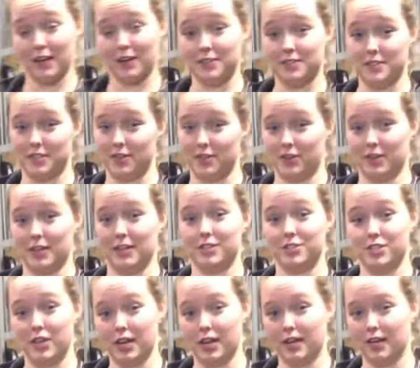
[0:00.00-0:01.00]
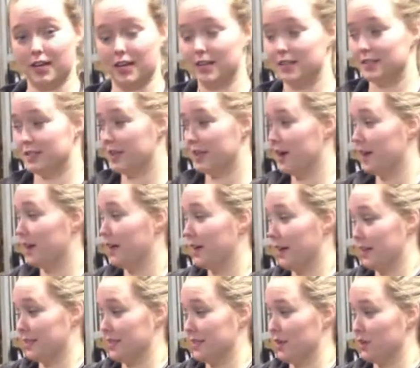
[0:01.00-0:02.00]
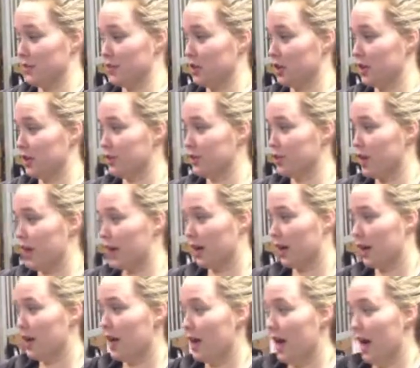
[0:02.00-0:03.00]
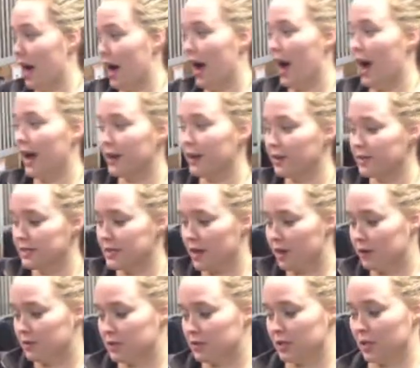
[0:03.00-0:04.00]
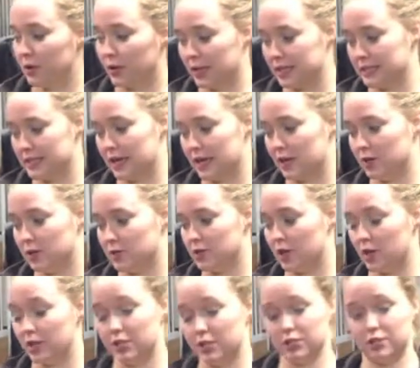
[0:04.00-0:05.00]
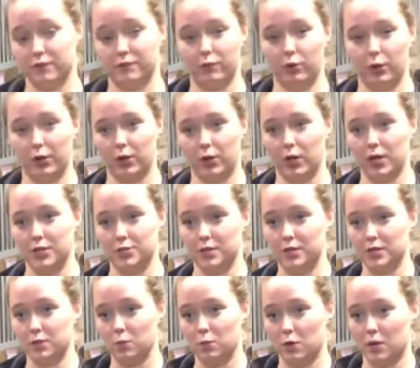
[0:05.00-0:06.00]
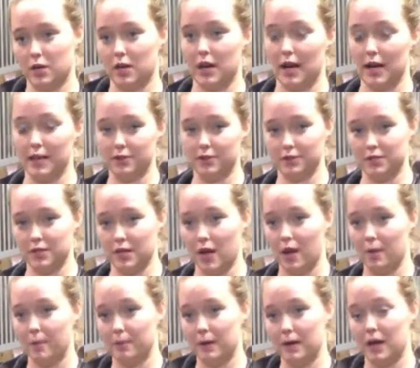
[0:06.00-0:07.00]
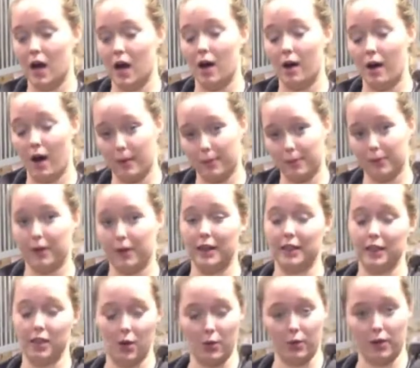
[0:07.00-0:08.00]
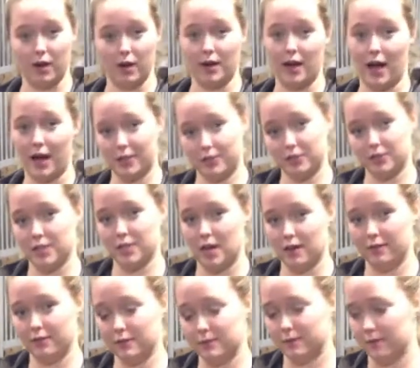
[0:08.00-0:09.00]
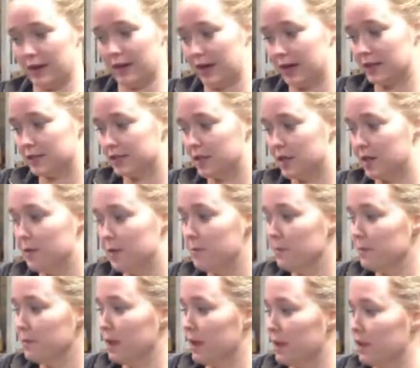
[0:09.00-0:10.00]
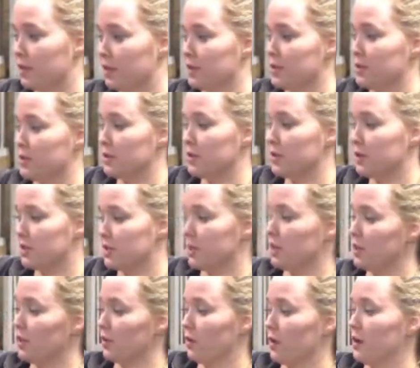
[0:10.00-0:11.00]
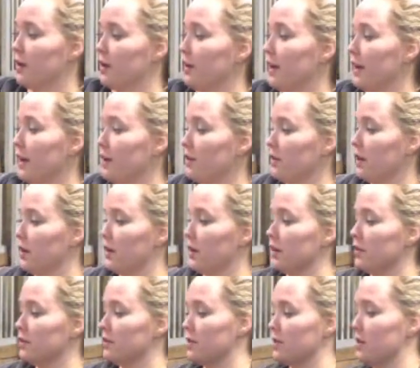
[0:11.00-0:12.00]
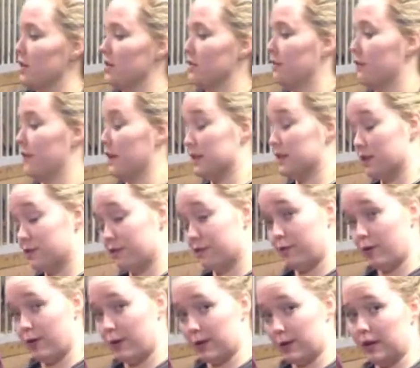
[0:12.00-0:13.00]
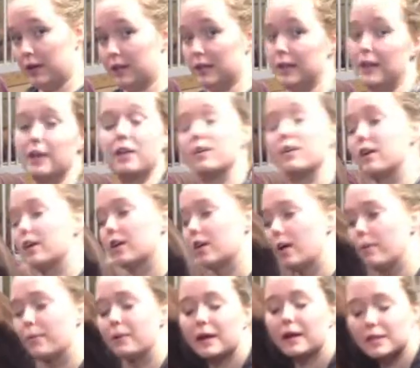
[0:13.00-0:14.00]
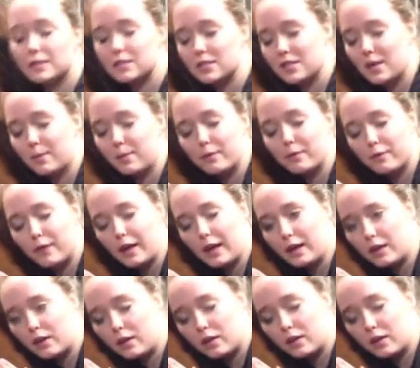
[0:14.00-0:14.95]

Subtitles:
Another sign you're going to check is their gut sounds. You're going to check high gut sounds, low gut sounds on each of the 4 quadrants, one on either upper and lower on either side of his flanks. To do this, you're going to lay your ear facing forward, lay your ear up against his upper flank